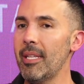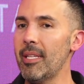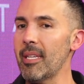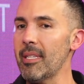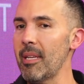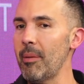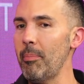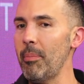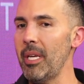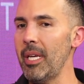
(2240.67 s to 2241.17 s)

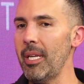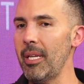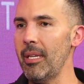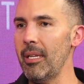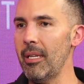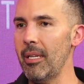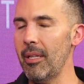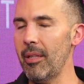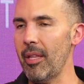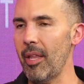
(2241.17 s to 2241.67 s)
Doesn't
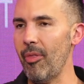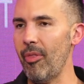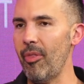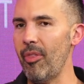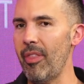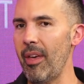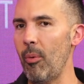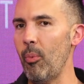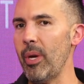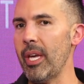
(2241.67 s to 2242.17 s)
mean
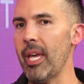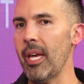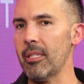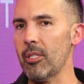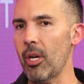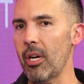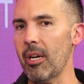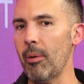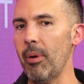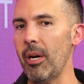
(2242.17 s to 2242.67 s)
that we
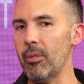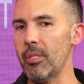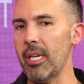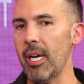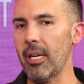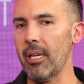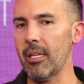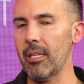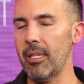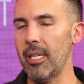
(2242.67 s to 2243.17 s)
can't talk about
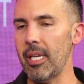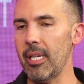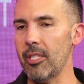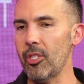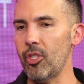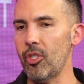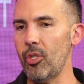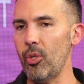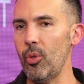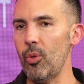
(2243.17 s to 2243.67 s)

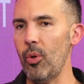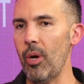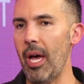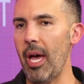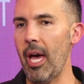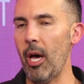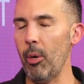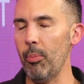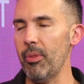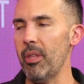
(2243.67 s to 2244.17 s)
techniques to
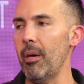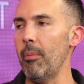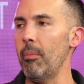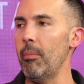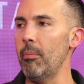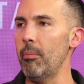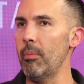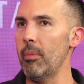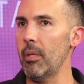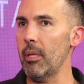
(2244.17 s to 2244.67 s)
help
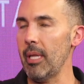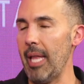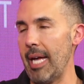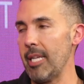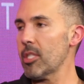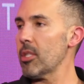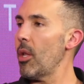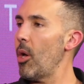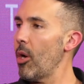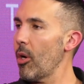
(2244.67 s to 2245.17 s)
them
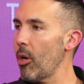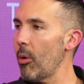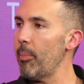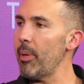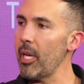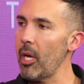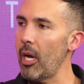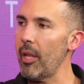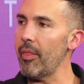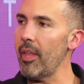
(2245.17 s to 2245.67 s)
last longer
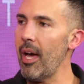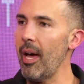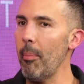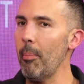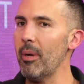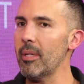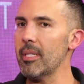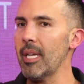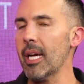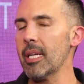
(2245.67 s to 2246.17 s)
beyond
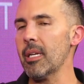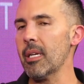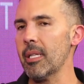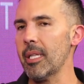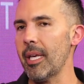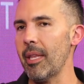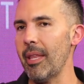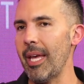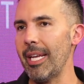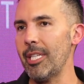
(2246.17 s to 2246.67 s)
that, but
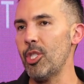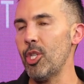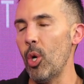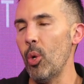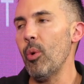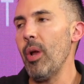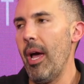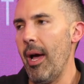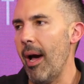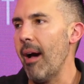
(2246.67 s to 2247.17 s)
technically they
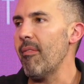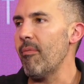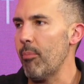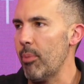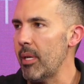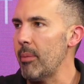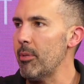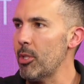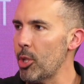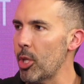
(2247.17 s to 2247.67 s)
don't have
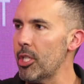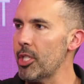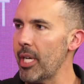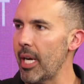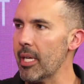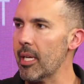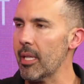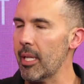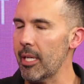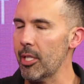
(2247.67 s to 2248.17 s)
premature
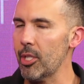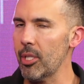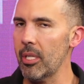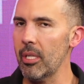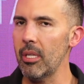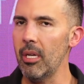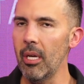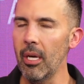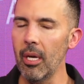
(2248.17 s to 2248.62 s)
ejaculation.